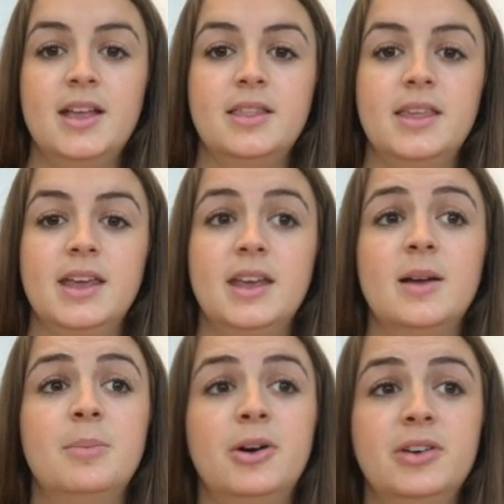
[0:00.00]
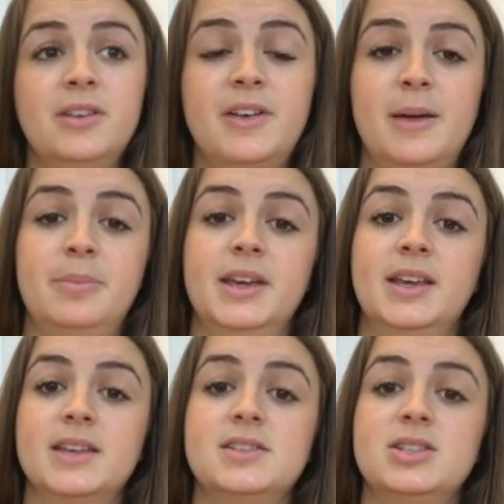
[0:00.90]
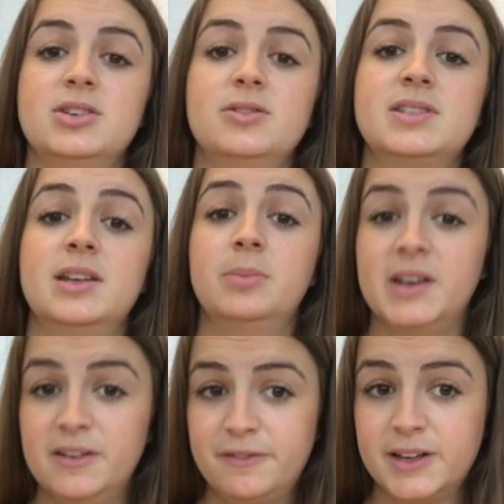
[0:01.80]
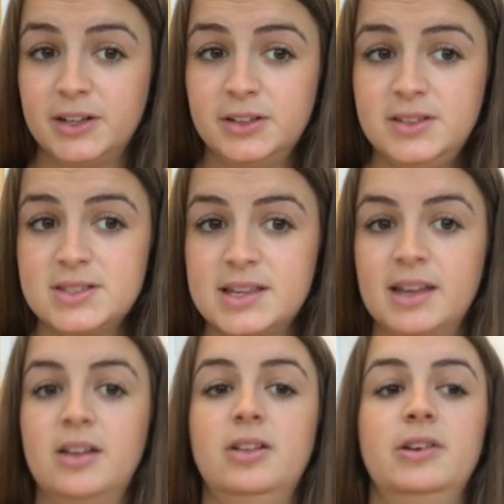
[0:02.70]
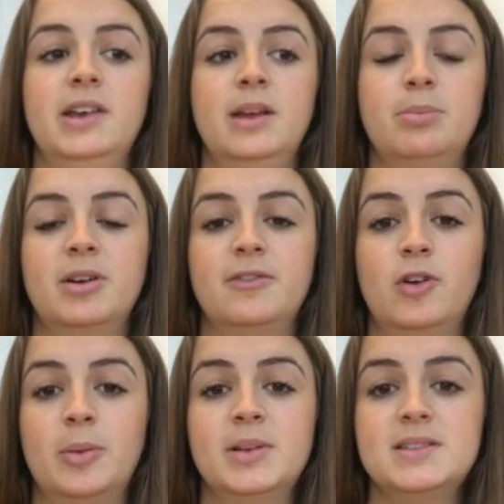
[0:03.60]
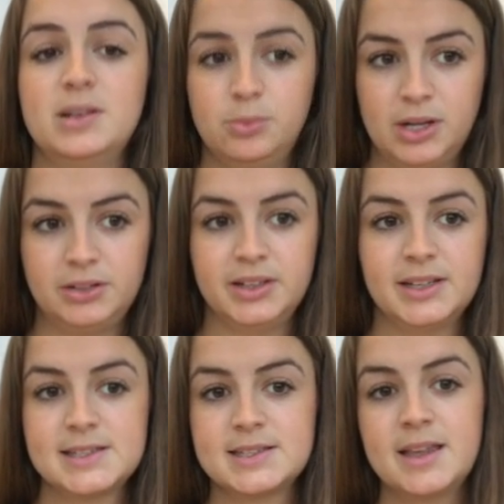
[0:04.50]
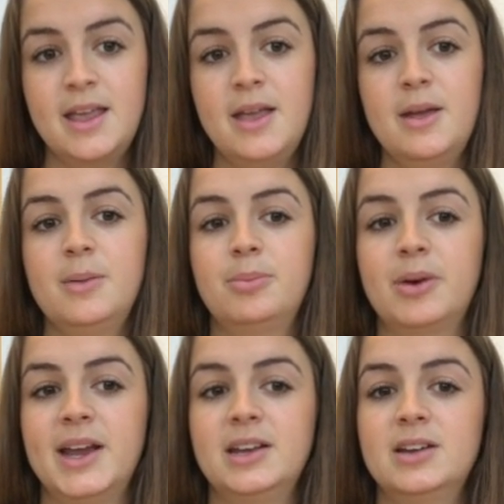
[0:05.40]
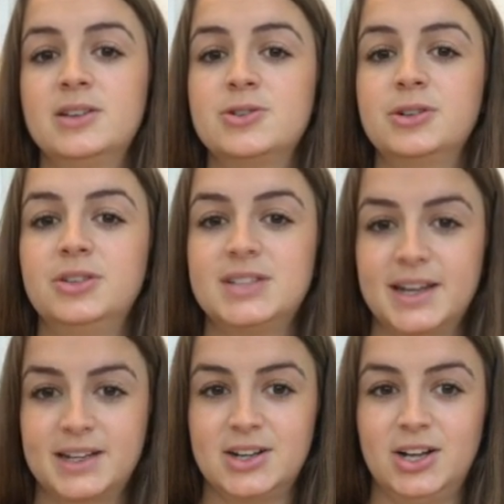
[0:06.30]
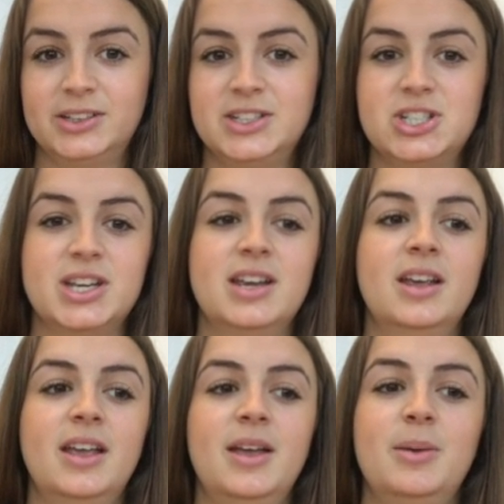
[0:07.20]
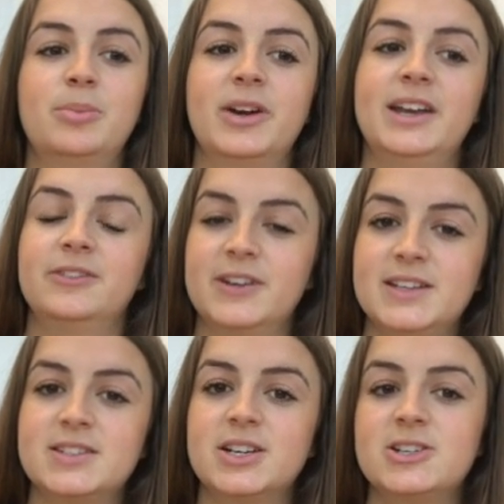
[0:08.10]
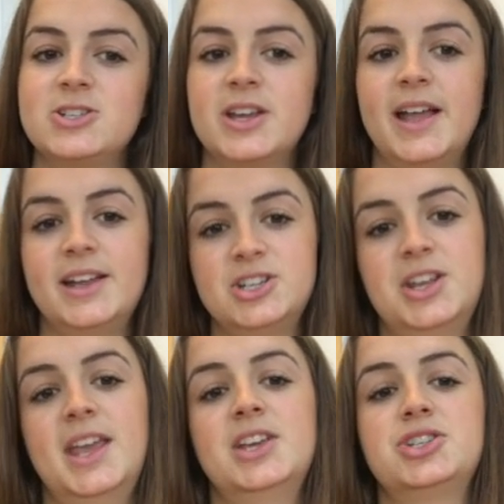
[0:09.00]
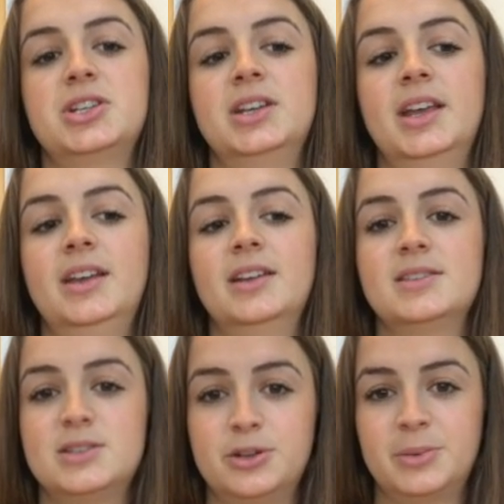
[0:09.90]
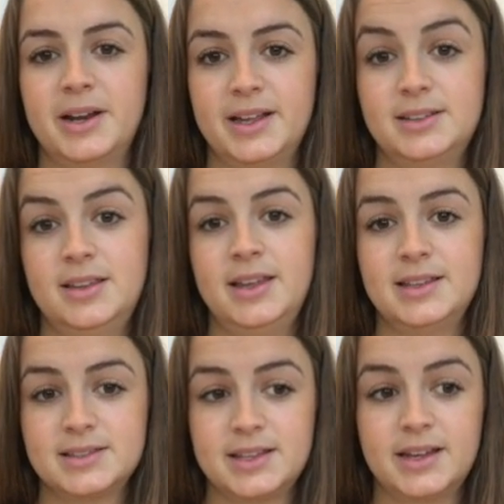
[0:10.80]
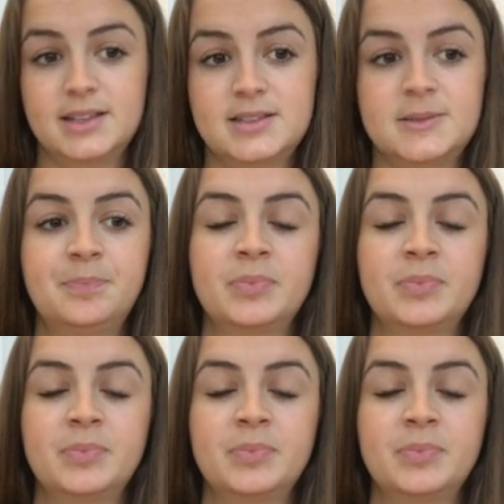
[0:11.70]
The Emotive Epic is used in many fields, including performance and wellness, brain-controlled technology, brain research, education, and consumer insights.